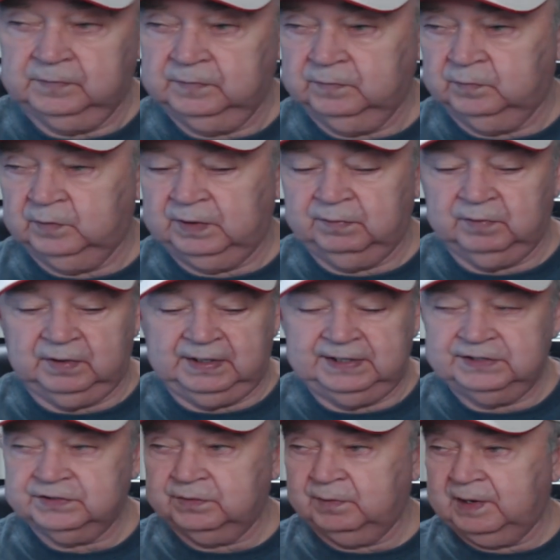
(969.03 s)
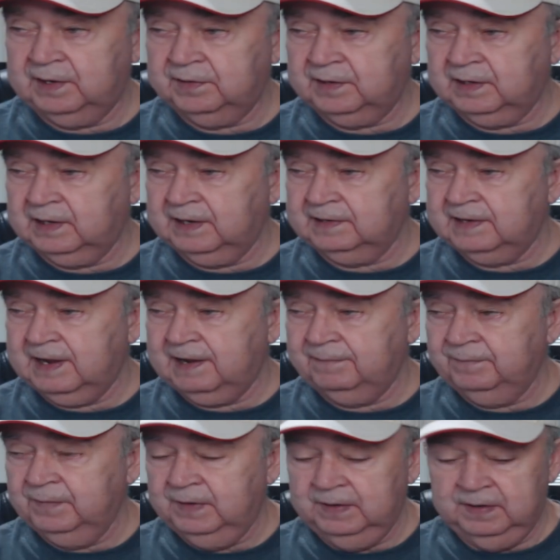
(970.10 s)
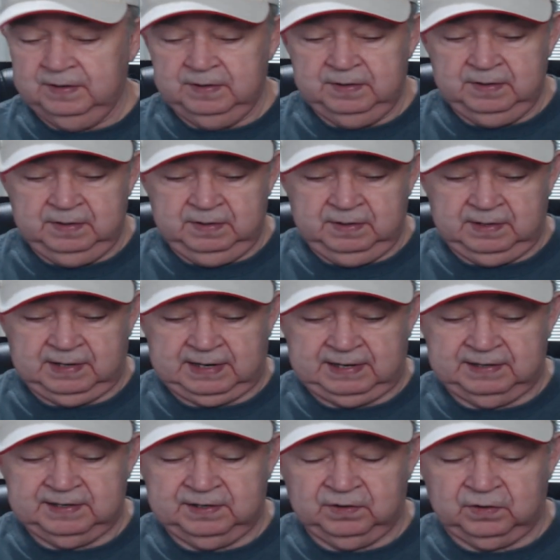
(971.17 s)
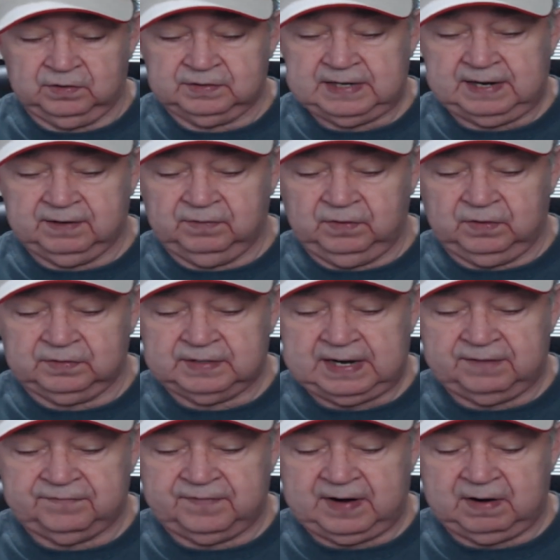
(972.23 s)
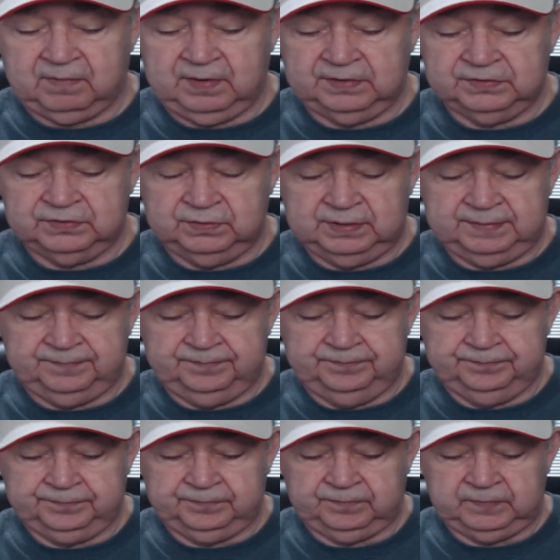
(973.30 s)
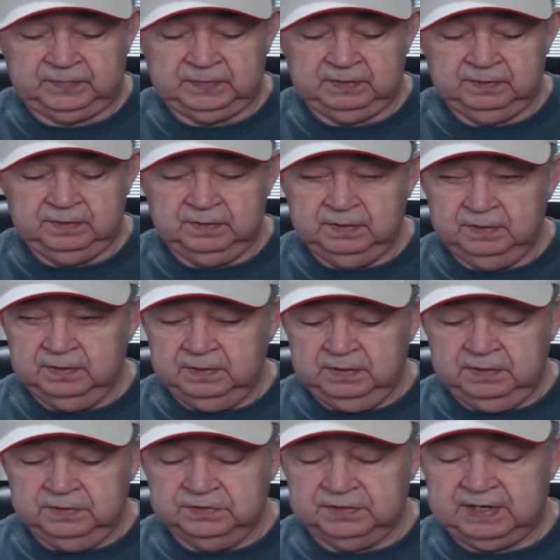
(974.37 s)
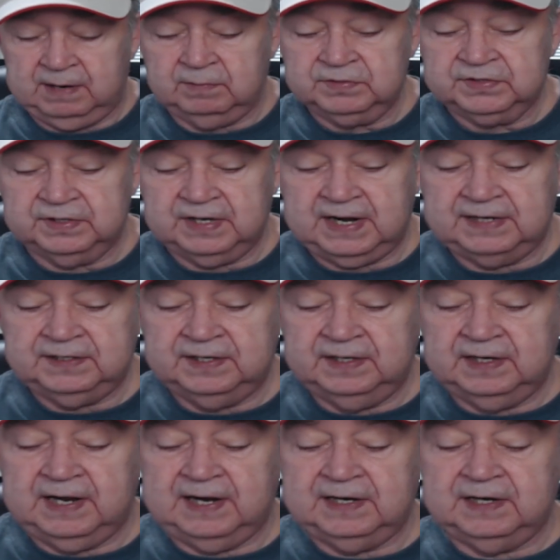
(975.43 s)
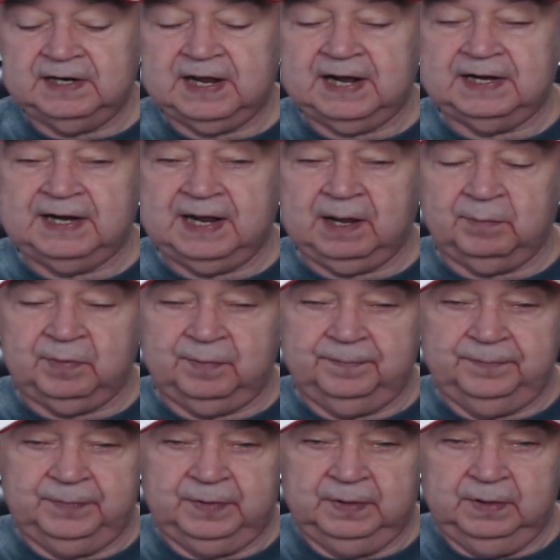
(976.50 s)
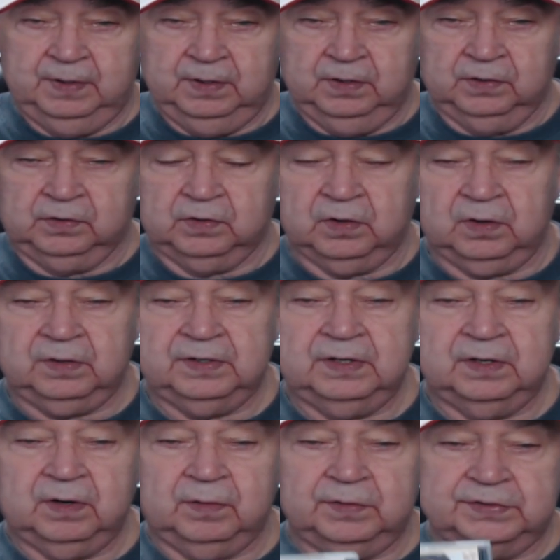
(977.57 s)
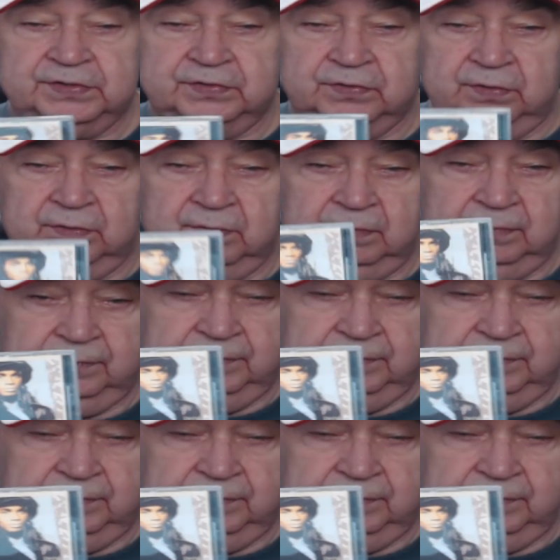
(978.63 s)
re-released or anything like that. I didn't look that far into it. So that was the 1989 album, Girl You Know It's True,